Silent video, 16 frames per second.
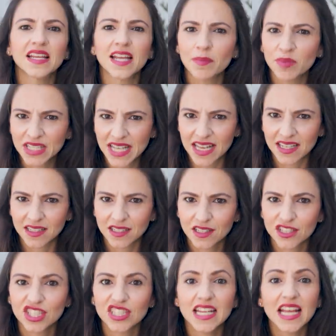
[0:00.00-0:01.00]
Number 10,
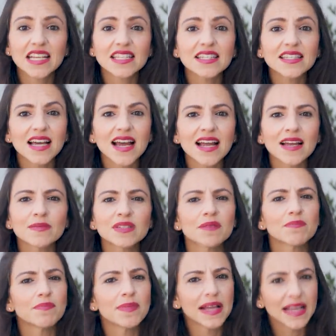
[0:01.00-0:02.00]
she takes the time
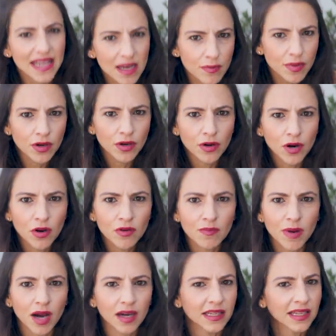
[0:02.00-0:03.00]
to pamper her own
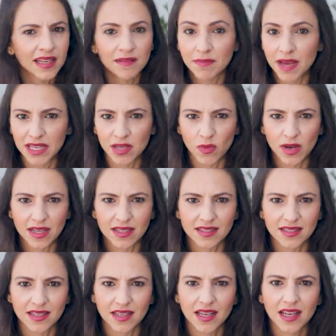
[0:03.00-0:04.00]
body in many
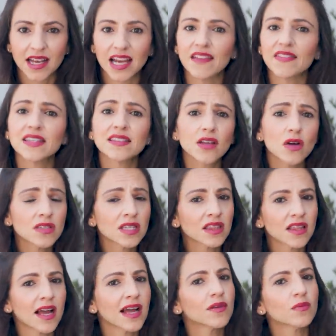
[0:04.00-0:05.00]
ways. And this goes
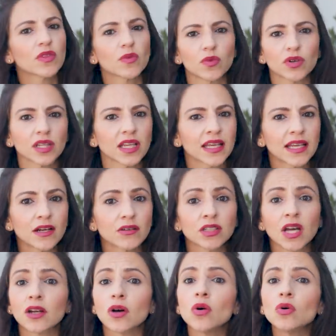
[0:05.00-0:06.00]
in line with working out.
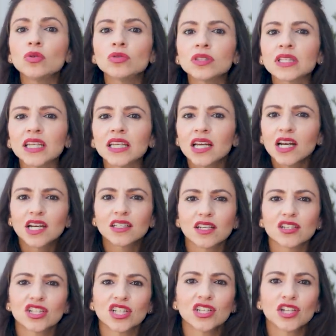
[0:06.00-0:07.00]
Not only
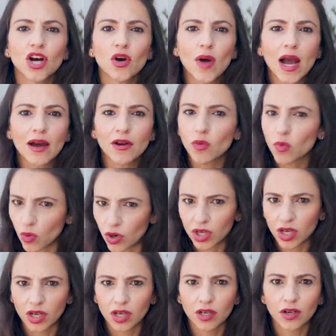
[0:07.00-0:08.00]
does she know how to
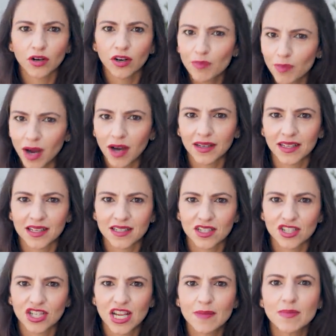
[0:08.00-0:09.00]
work her body into
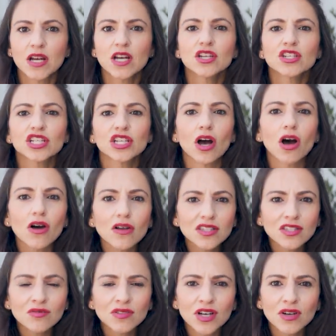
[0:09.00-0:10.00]
shape, she
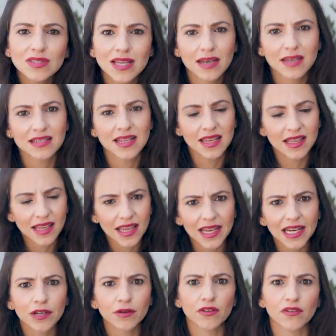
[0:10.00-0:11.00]
also knows how to take
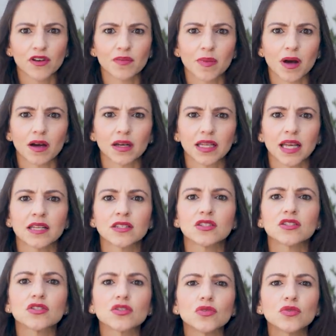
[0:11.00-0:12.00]
care of her body and
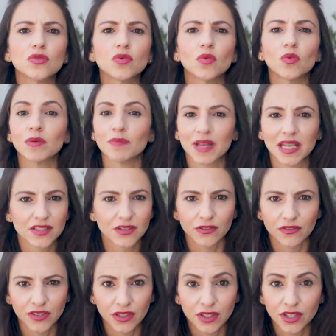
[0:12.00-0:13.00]
do what makes
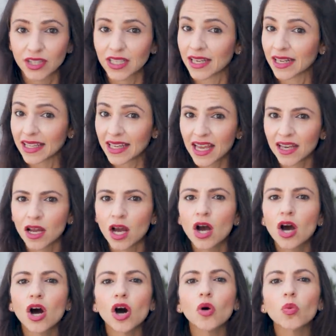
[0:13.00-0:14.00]
her feel good. And again,
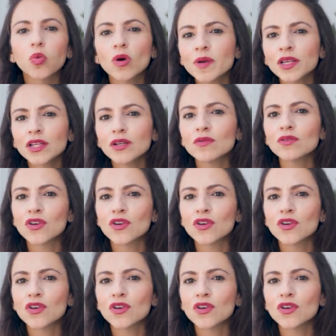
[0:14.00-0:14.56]
a woman who